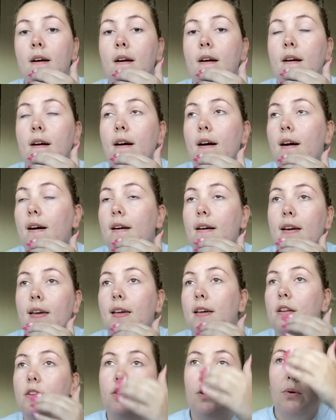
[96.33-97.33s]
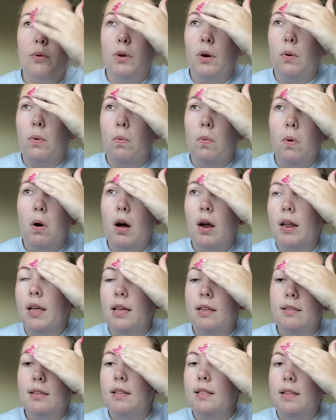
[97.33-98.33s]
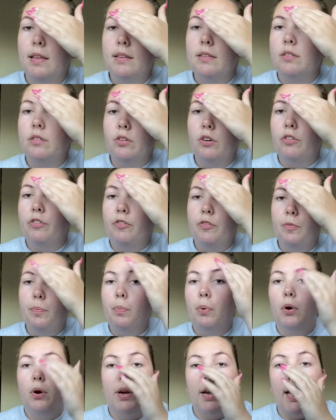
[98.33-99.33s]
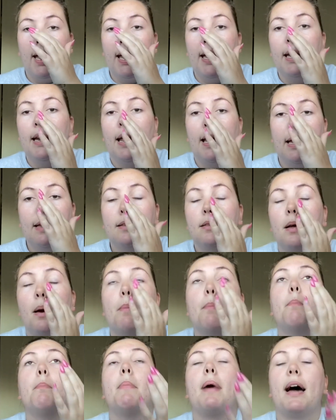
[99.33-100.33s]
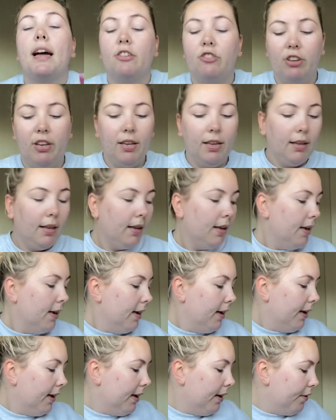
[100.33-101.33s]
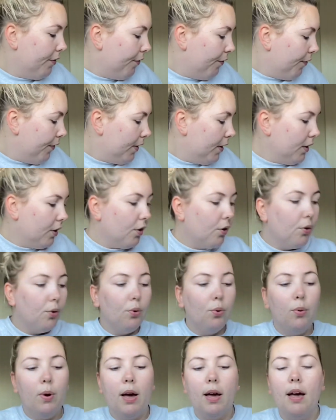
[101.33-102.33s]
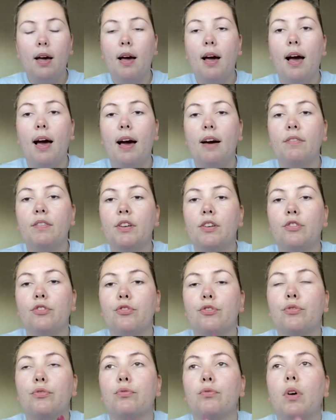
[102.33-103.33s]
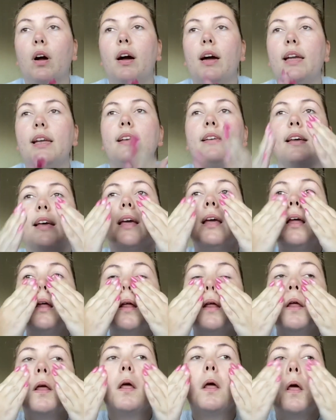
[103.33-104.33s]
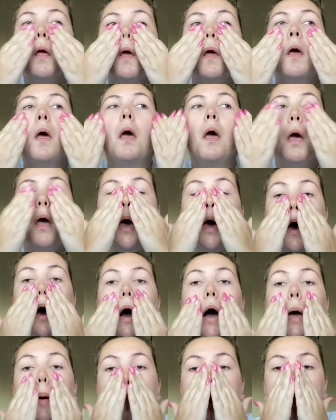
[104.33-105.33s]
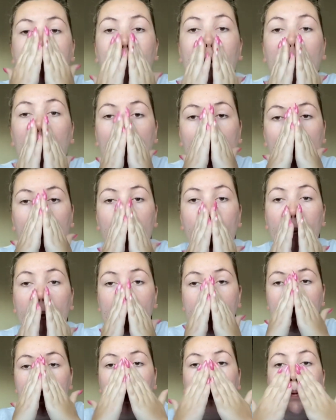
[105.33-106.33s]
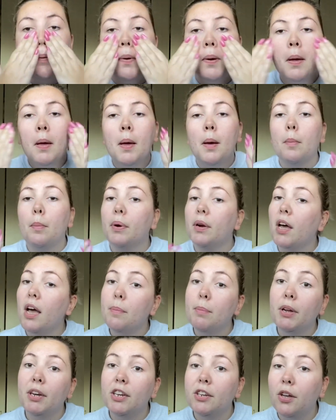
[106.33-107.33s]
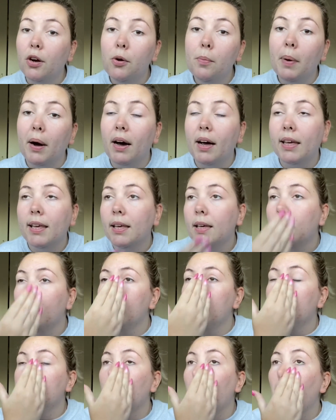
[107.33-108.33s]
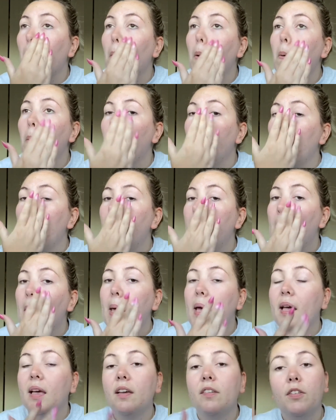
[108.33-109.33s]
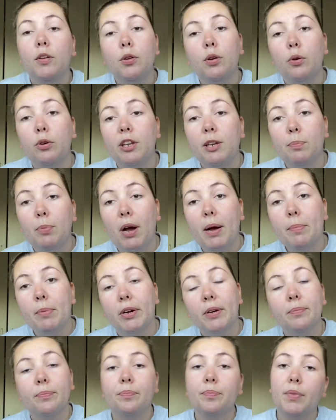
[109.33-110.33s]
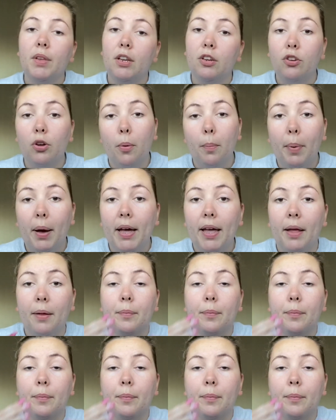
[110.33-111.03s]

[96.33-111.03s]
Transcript: I don't know what is in this stuff, but it is magic. If you haven't tried it, I would say you're missing out. But I'm on a no buy, so if you don't need primer, don't buy it.